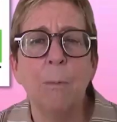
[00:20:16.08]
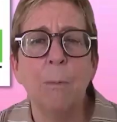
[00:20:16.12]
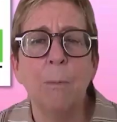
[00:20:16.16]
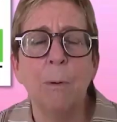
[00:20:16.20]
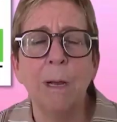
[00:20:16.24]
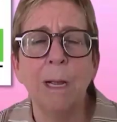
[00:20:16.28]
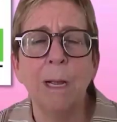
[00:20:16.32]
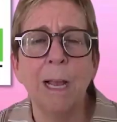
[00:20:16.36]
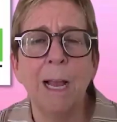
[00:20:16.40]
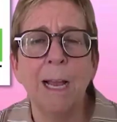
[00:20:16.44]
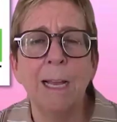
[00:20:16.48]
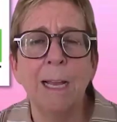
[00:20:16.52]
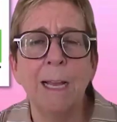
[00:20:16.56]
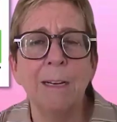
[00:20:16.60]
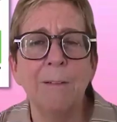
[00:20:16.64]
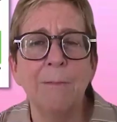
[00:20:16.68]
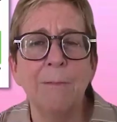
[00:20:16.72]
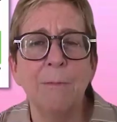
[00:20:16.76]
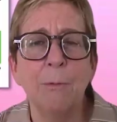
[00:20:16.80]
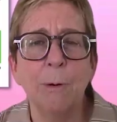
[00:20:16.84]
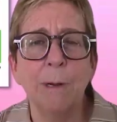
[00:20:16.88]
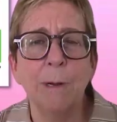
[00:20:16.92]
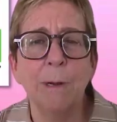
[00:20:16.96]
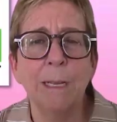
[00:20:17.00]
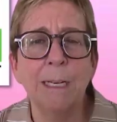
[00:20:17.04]
what kind
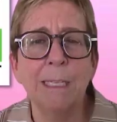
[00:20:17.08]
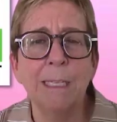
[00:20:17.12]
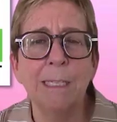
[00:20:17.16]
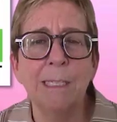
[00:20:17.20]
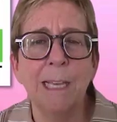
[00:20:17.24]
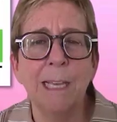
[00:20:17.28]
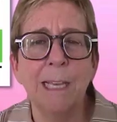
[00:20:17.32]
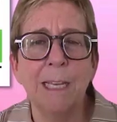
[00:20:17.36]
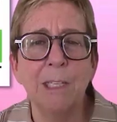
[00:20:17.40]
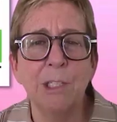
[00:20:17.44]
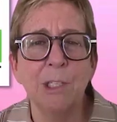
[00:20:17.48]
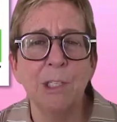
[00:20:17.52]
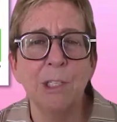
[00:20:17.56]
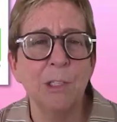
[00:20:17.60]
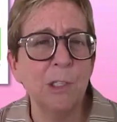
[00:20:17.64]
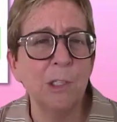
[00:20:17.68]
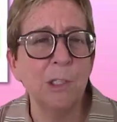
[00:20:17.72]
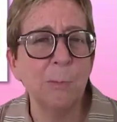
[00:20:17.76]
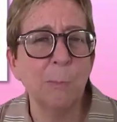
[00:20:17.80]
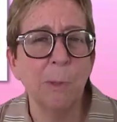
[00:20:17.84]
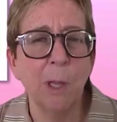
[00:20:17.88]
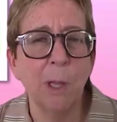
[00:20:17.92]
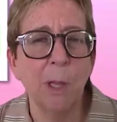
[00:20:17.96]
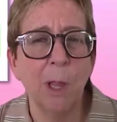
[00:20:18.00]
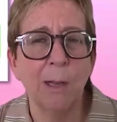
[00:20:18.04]
of
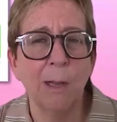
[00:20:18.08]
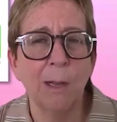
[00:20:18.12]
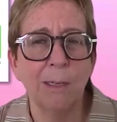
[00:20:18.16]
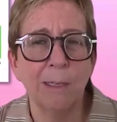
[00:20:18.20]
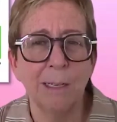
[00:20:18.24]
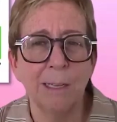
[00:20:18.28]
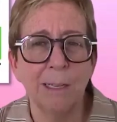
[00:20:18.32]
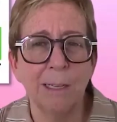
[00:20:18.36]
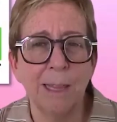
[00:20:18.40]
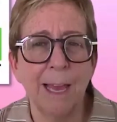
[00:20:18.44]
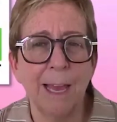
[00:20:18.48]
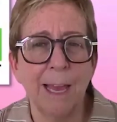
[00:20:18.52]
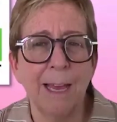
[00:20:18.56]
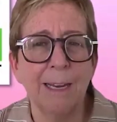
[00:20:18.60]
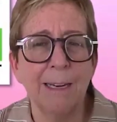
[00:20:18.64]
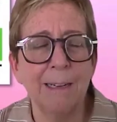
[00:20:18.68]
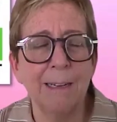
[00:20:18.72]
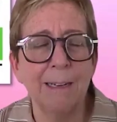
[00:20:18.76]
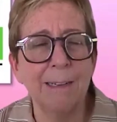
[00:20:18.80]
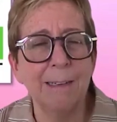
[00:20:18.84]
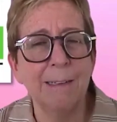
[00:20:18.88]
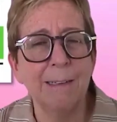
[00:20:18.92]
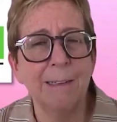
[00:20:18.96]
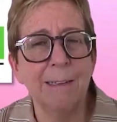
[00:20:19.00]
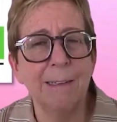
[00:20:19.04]
organizations belong to that?